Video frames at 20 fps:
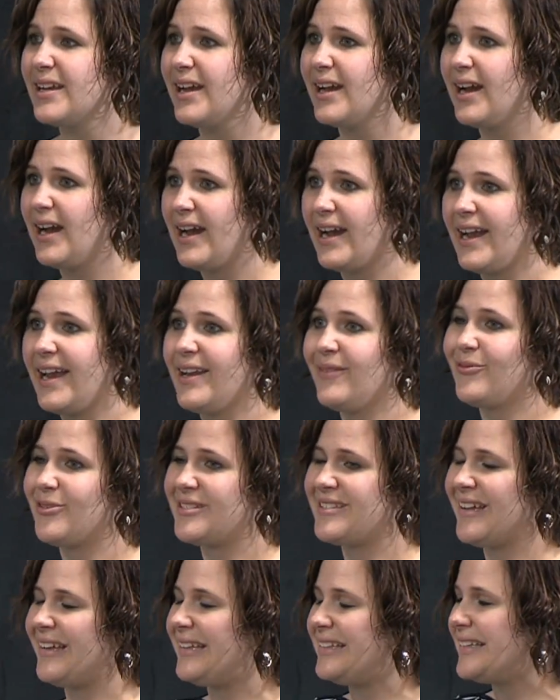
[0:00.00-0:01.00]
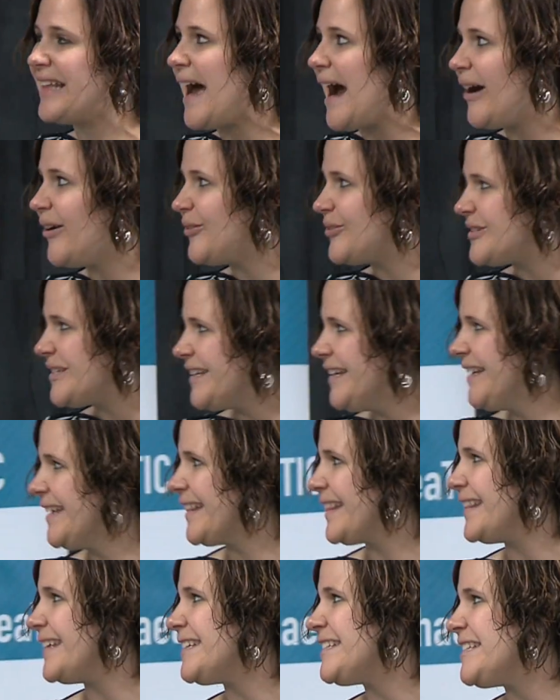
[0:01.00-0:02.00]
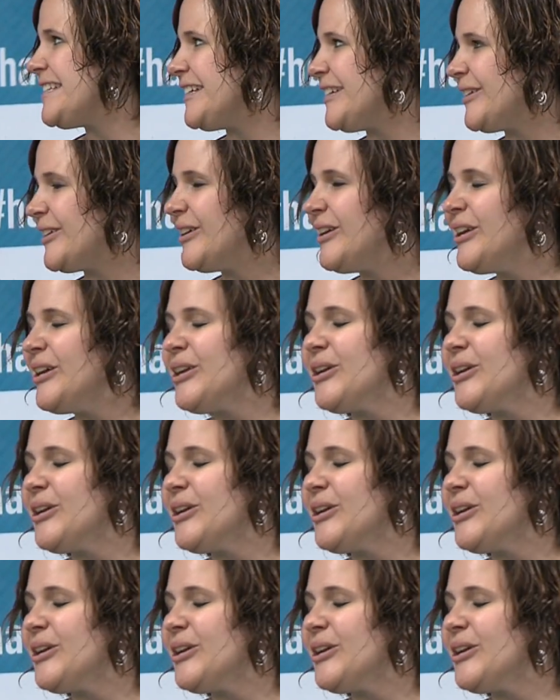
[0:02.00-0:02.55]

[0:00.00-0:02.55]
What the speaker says: I was allowed this year